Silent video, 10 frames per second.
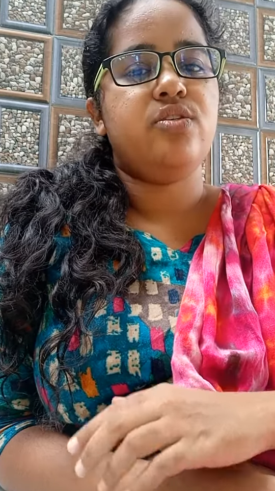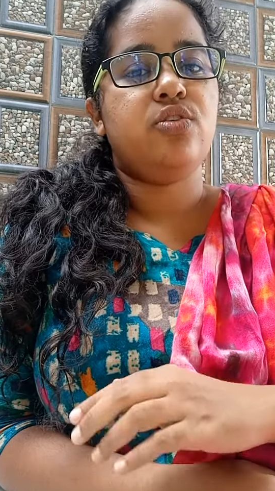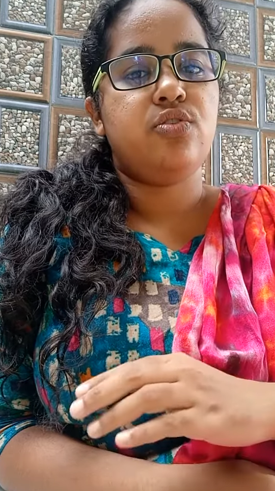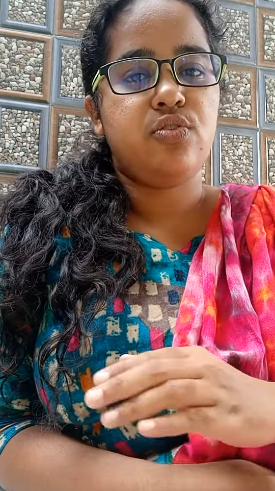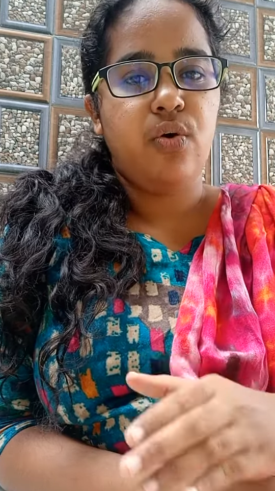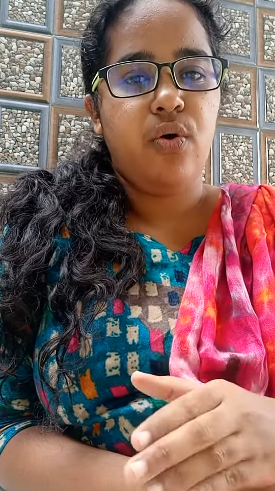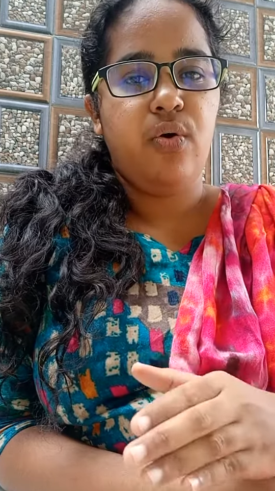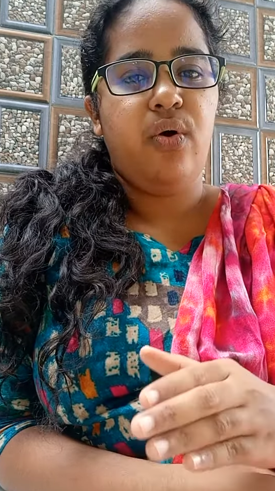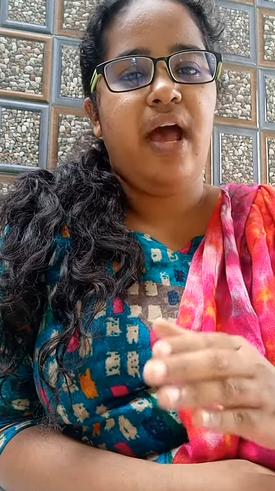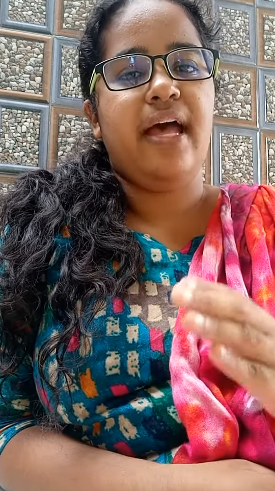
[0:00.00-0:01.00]

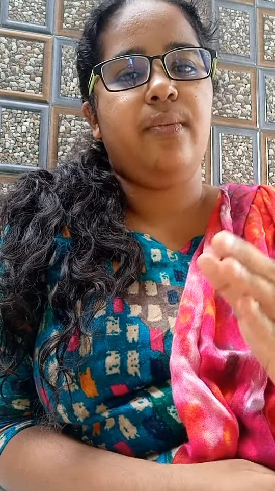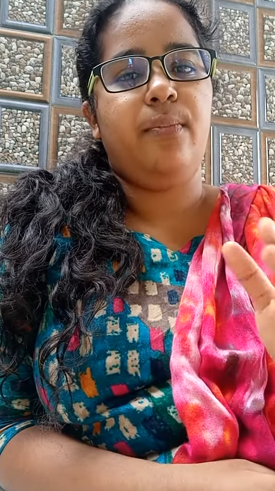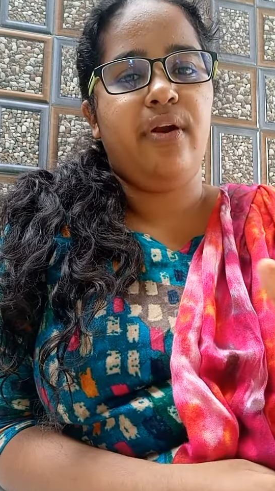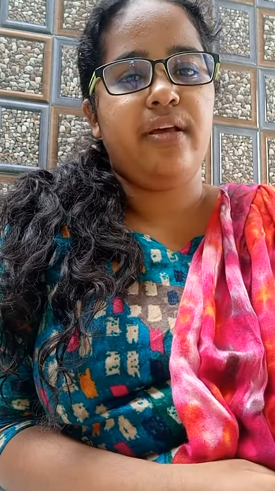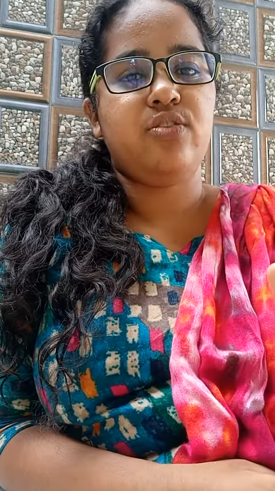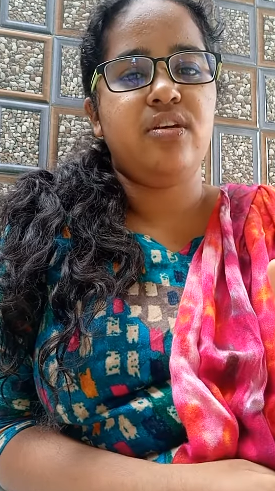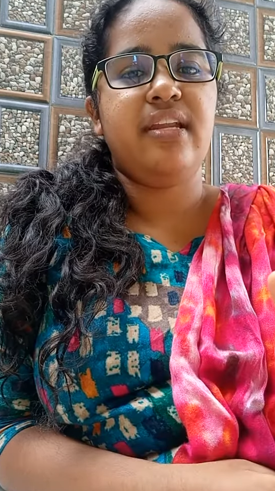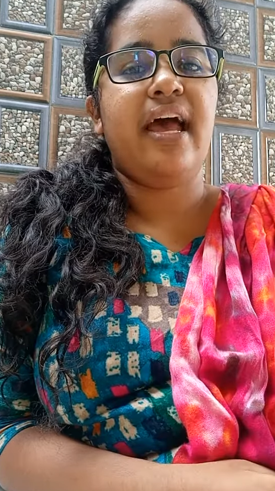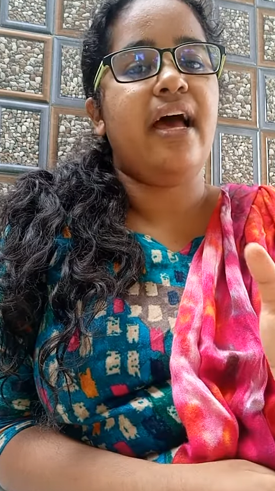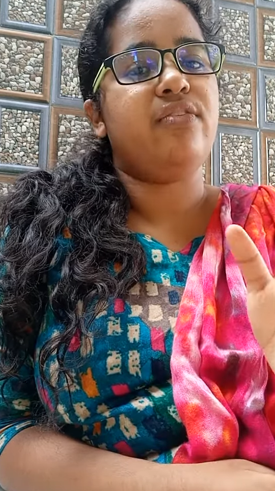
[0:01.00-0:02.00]
store and production
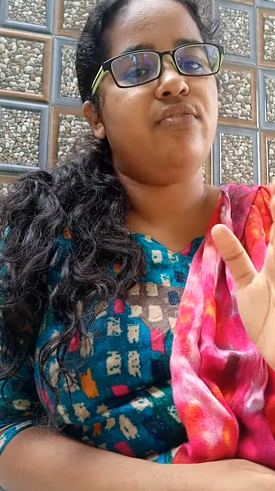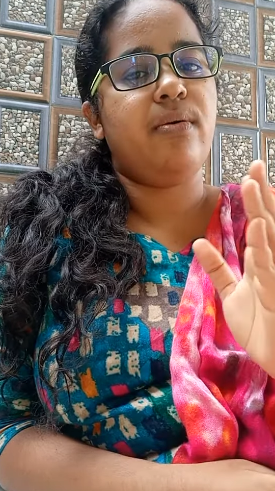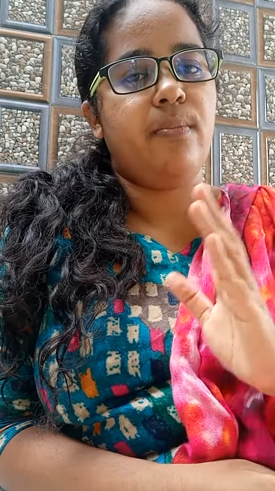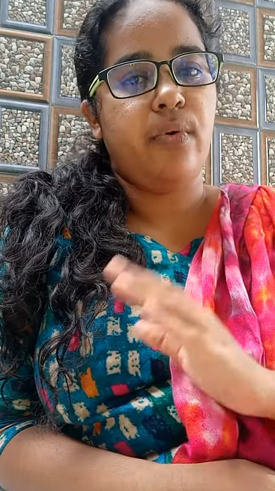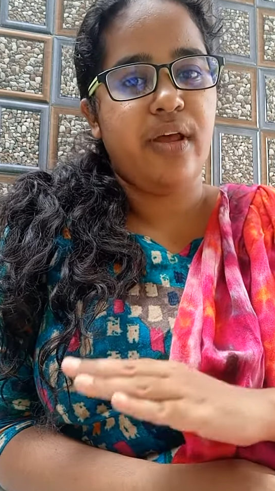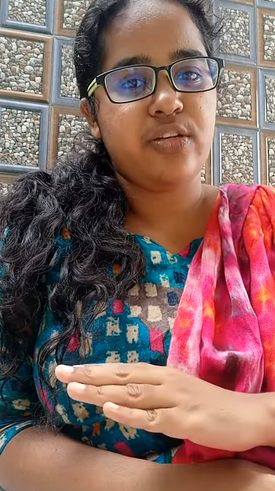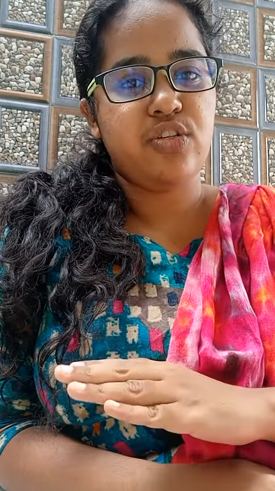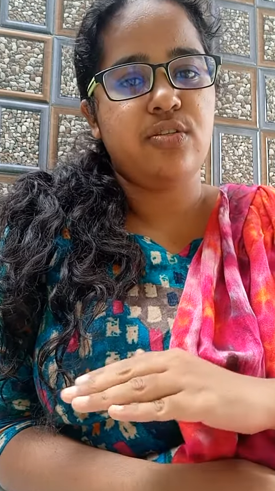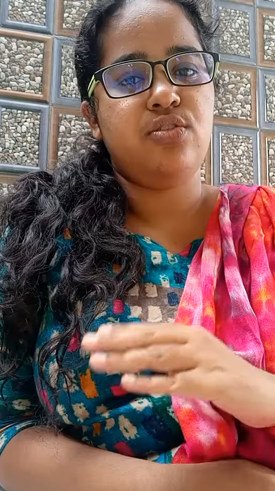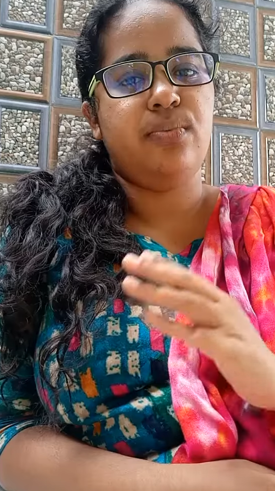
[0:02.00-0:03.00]
and from
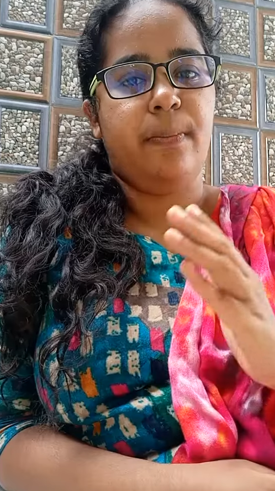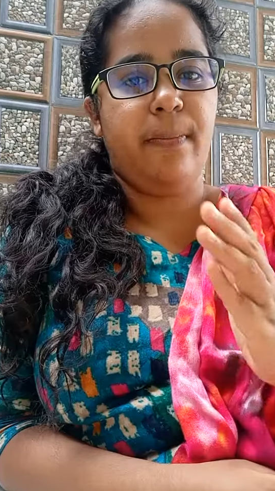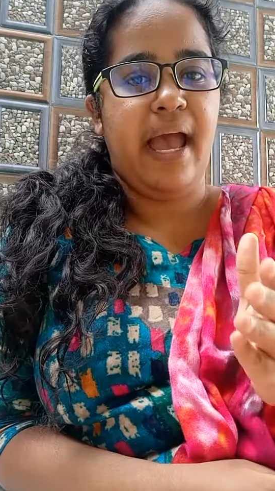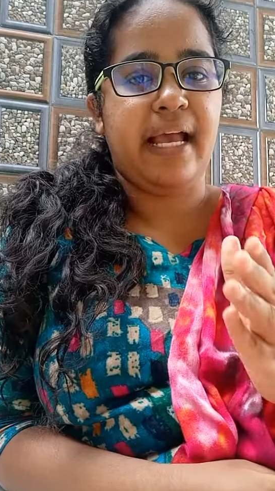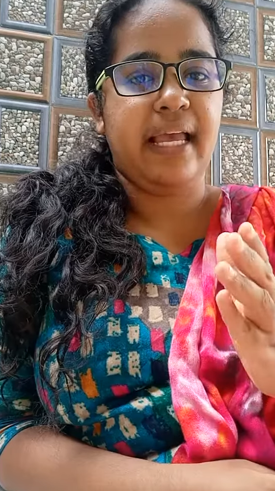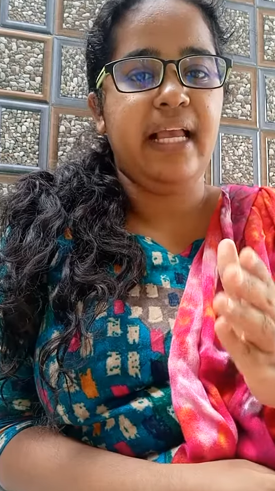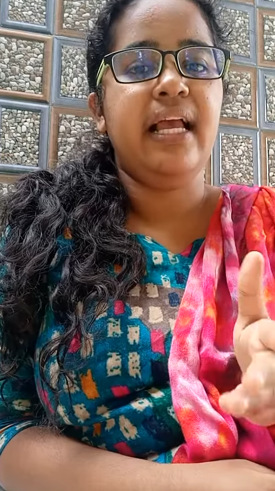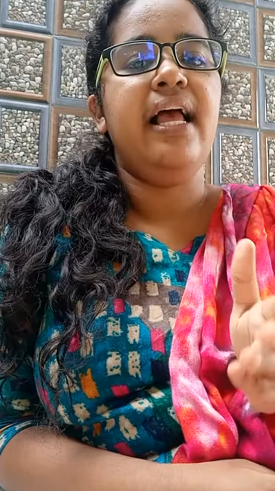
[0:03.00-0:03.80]
production to packing